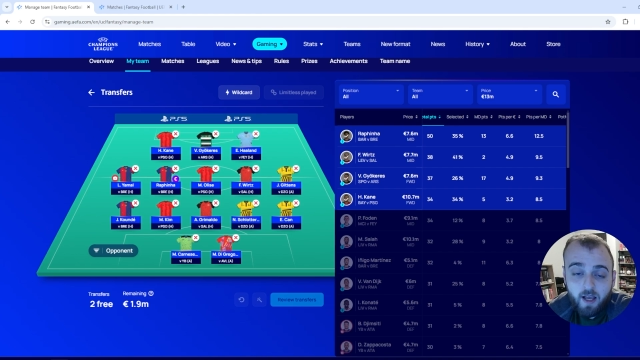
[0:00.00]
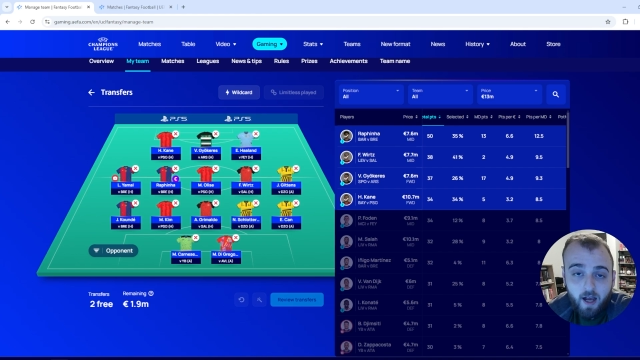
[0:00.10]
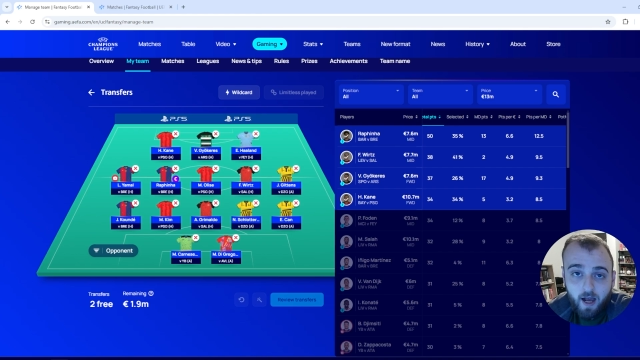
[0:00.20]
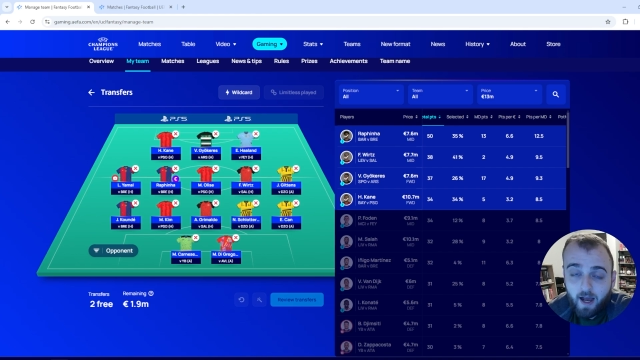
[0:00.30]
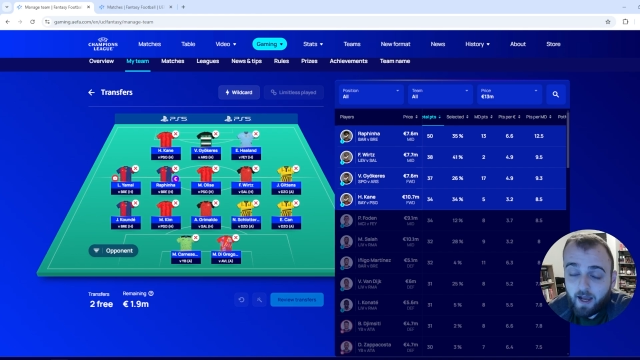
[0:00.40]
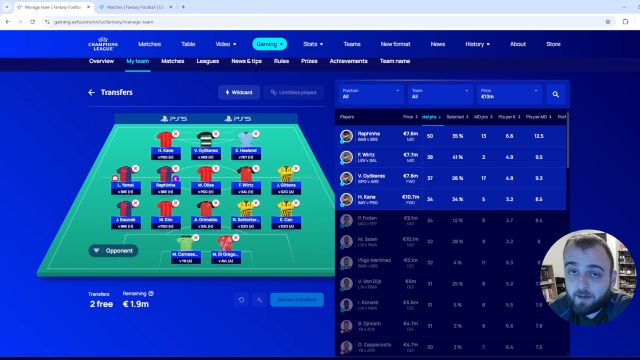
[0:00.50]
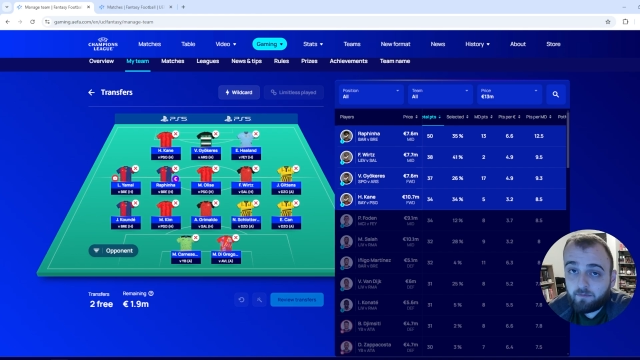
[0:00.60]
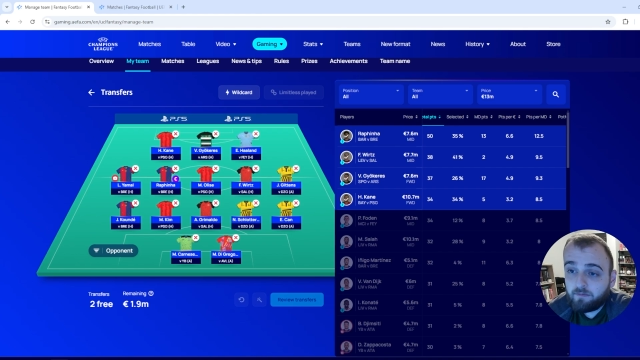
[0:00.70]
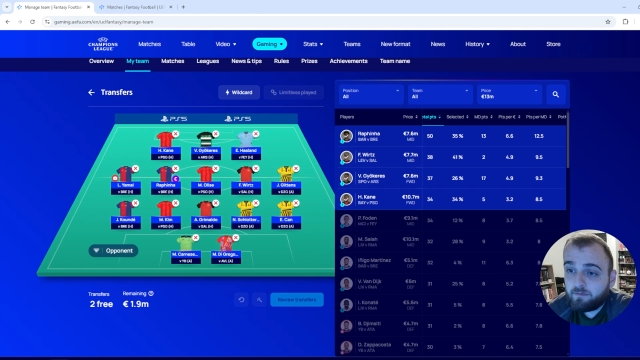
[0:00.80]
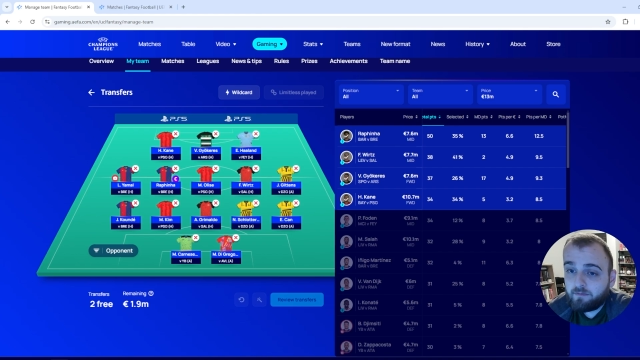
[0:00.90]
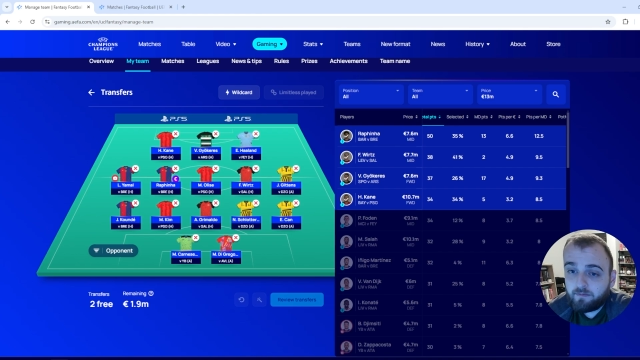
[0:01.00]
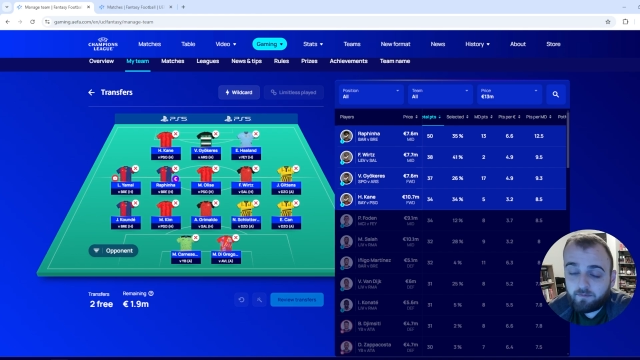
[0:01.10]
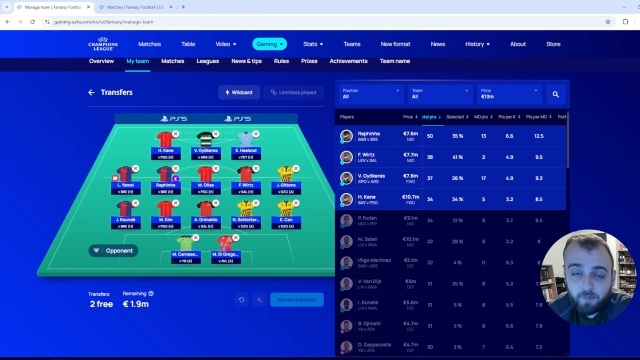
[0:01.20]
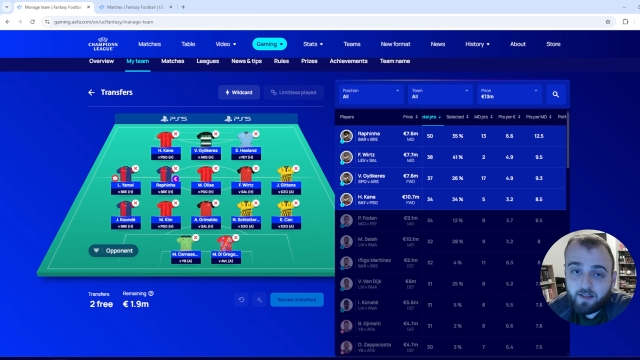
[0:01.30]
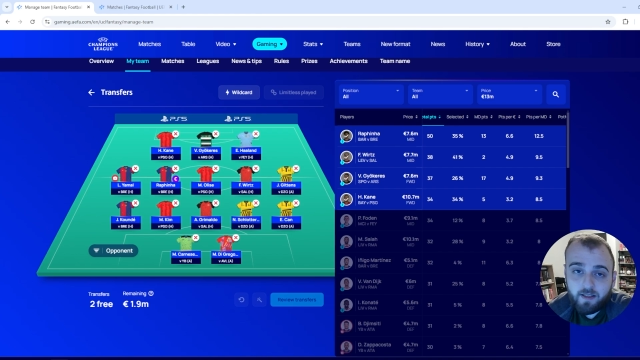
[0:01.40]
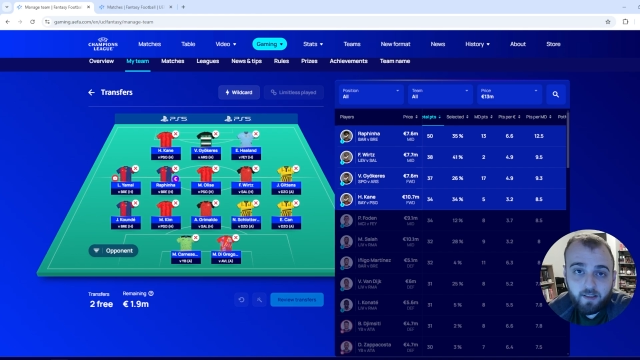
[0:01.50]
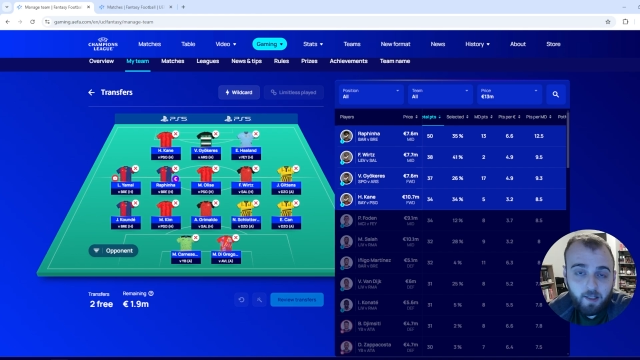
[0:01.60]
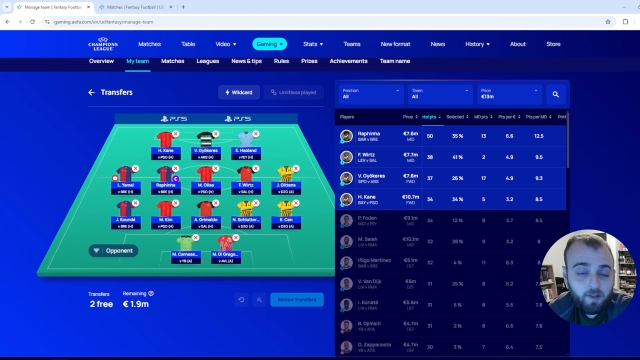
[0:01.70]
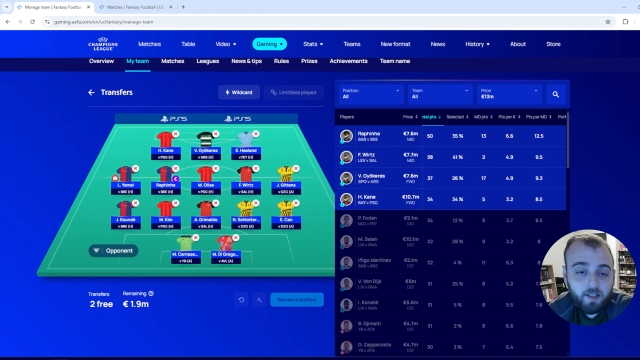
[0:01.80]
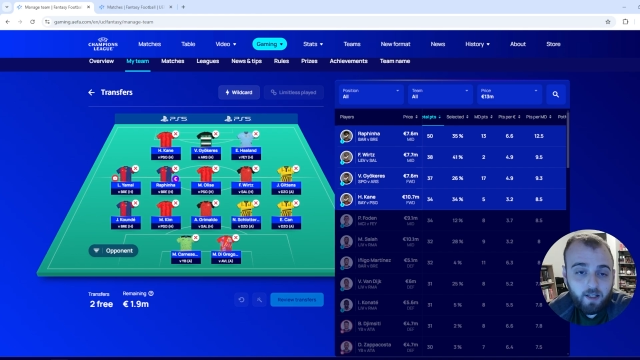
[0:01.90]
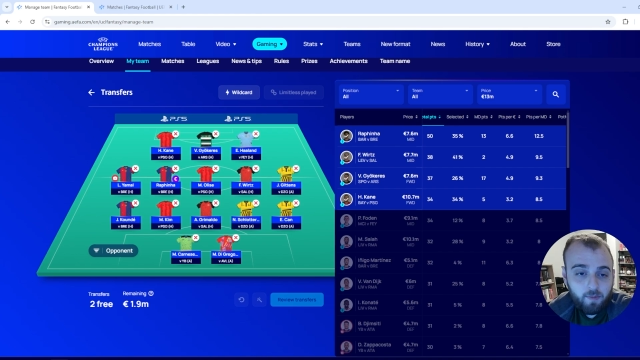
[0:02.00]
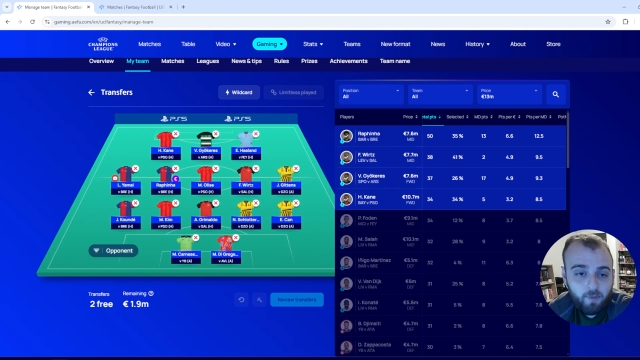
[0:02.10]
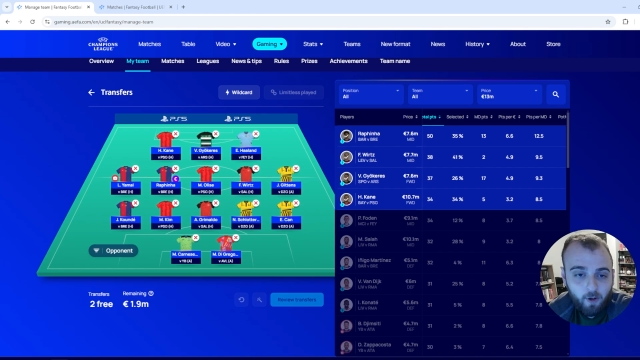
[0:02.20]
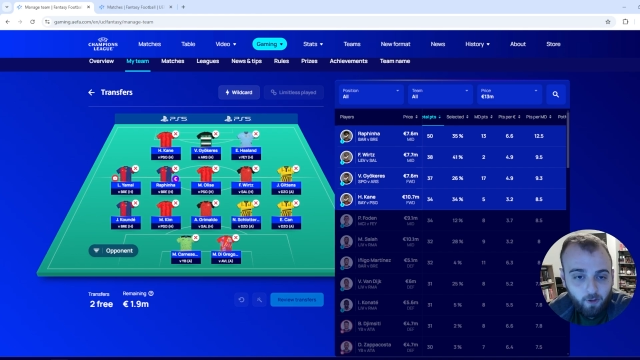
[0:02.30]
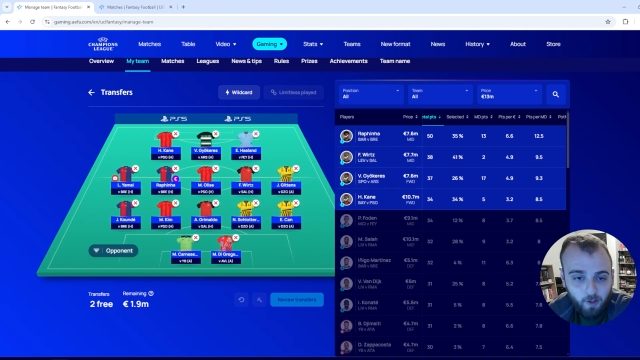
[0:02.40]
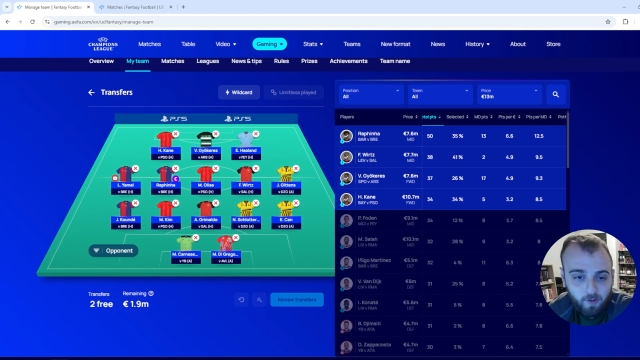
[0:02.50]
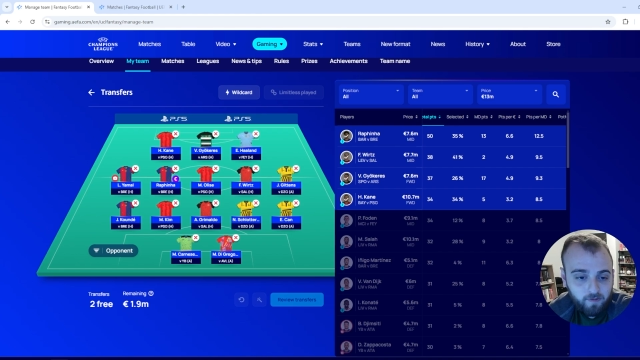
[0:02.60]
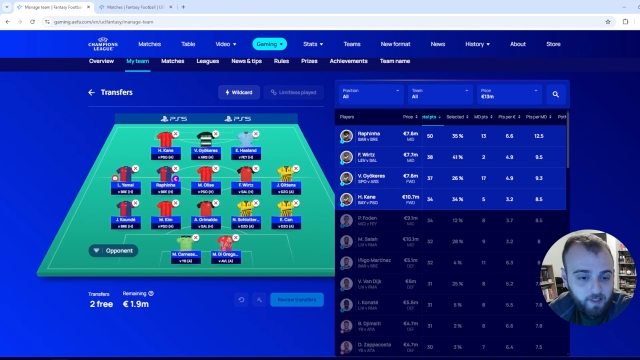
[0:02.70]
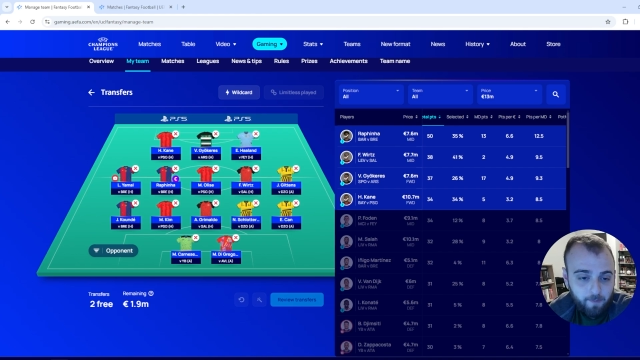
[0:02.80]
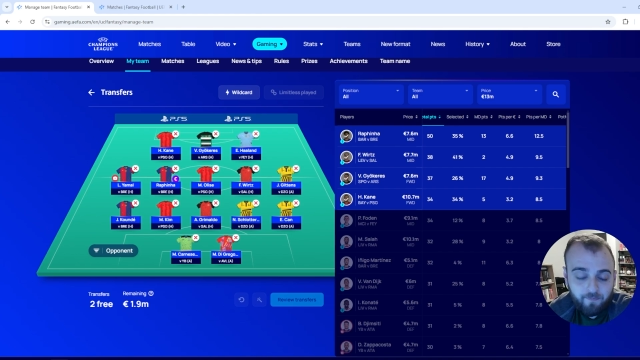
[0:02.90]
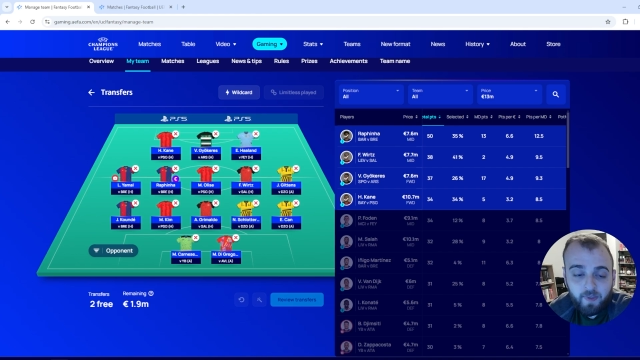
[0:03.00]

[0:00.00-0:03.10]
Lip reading: I am basically doubling up on all of them.